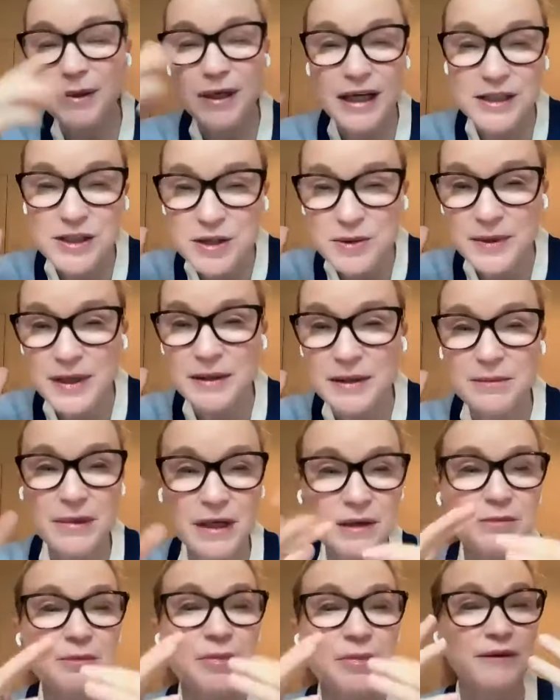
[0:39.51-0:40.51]
I mean, I do
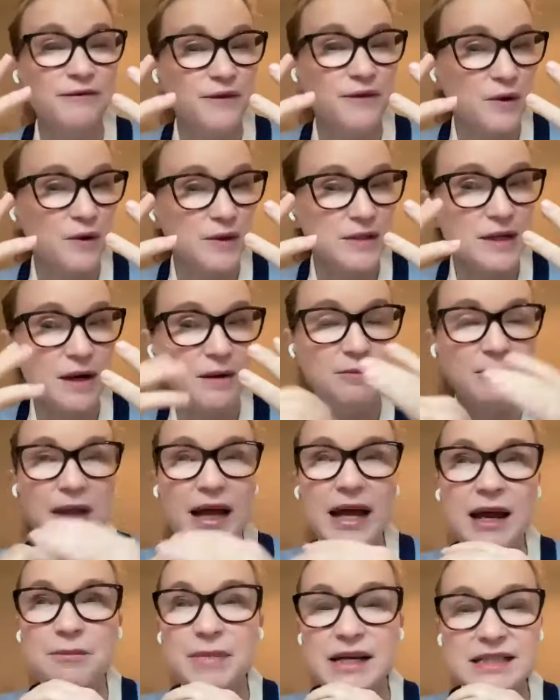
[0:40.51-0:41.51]
eat meat, but focus
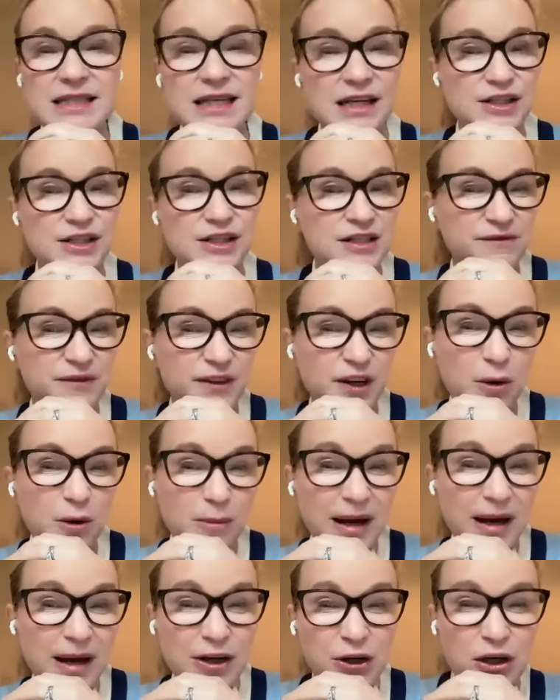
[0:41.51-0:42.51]
on plant-based. I just
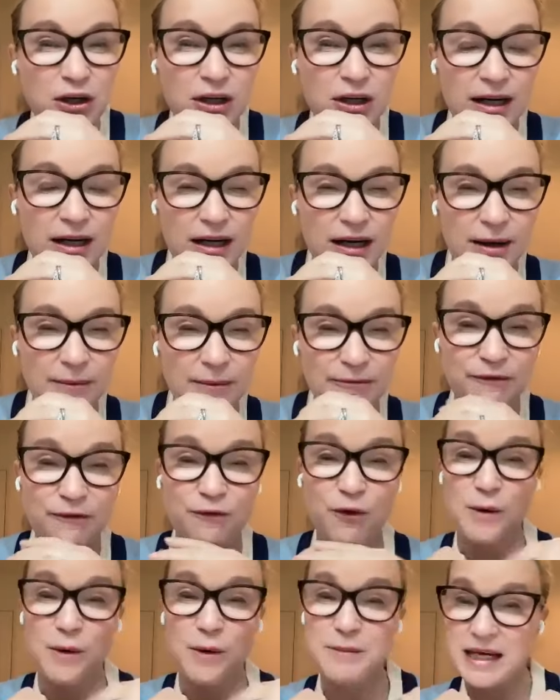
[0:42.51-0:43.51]
feel better
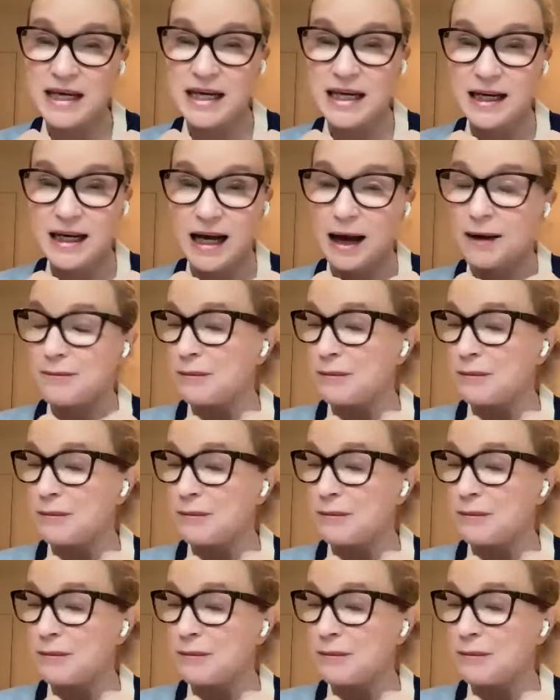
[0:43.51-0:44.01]
for me.